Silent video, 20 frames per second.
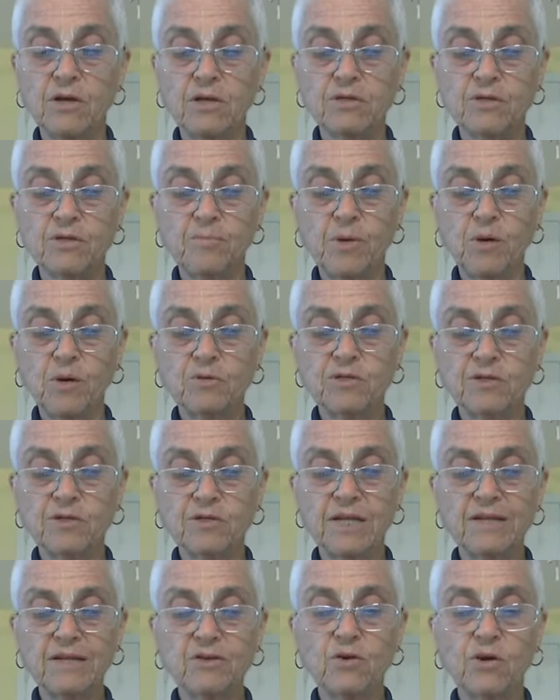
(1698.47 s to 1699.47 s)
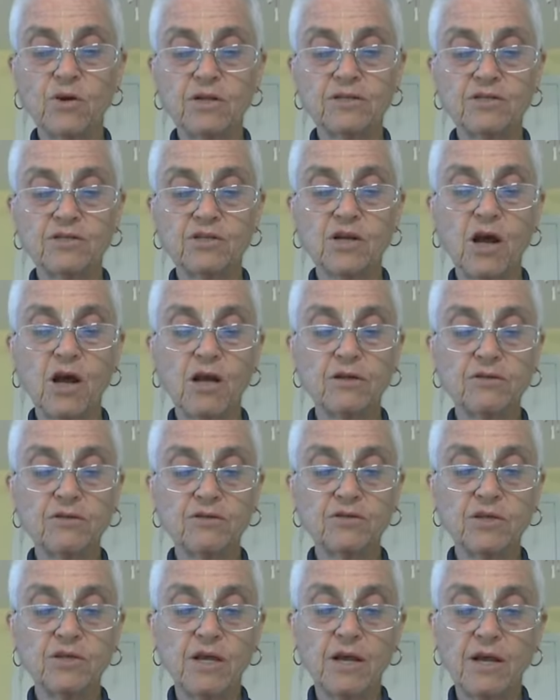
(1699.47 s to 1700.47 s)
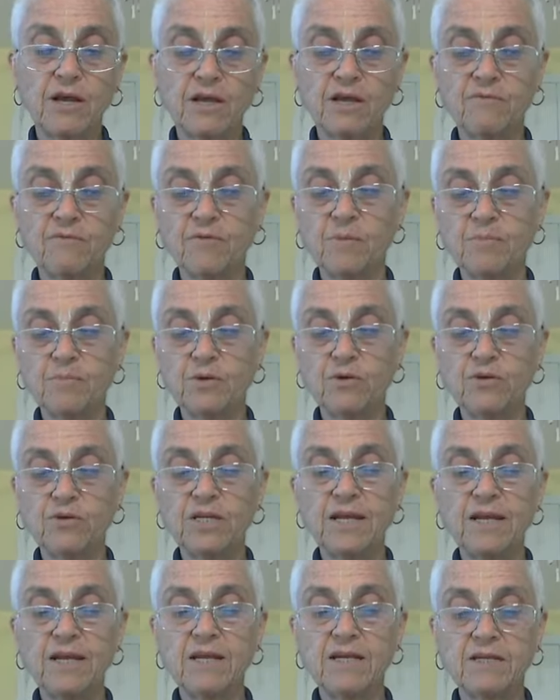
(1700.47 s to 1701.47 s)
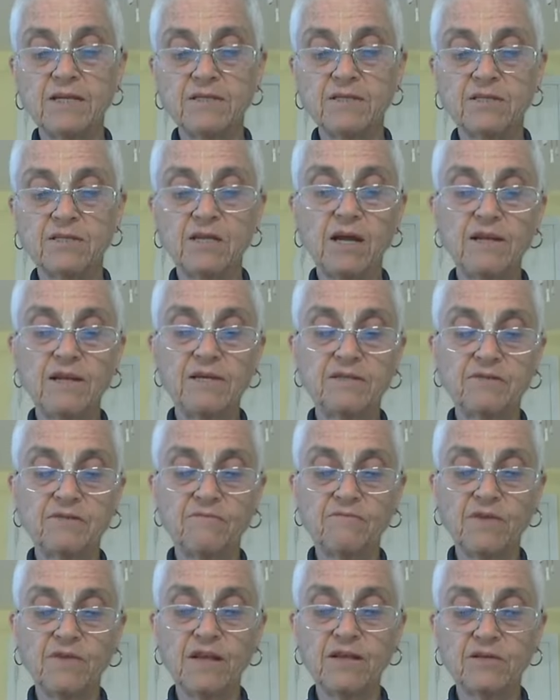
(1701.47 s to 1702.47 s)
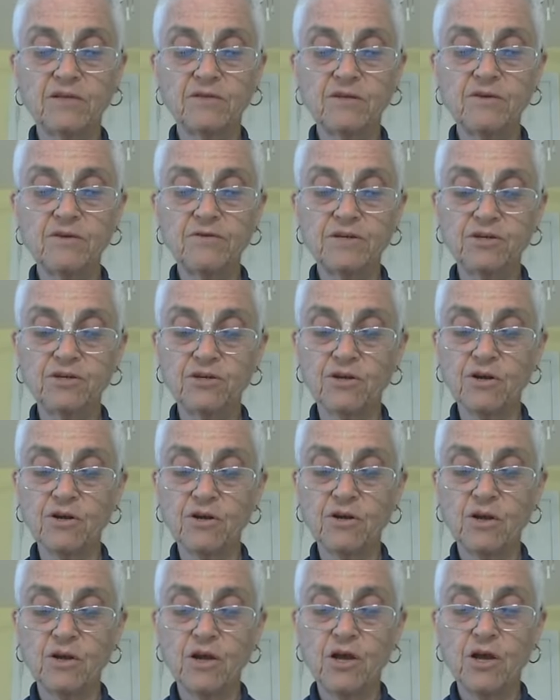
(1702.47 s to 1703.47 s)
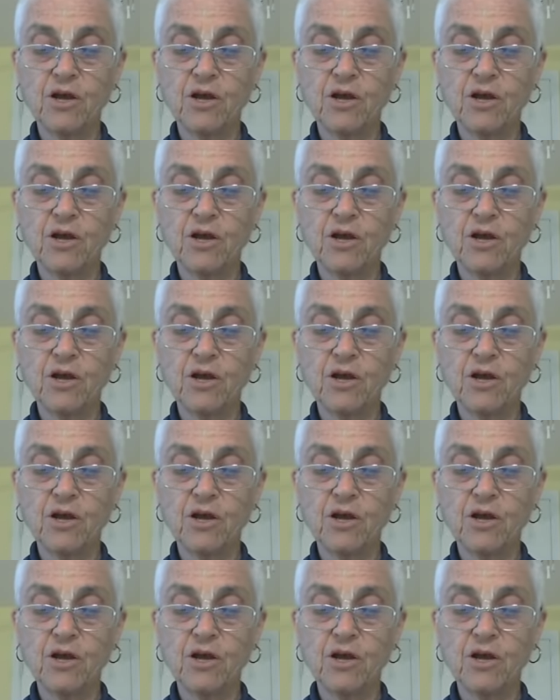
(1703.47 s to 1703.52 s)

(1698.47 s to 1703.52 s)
Supposedly learned scholars give up their tedious studies of Vedic literature.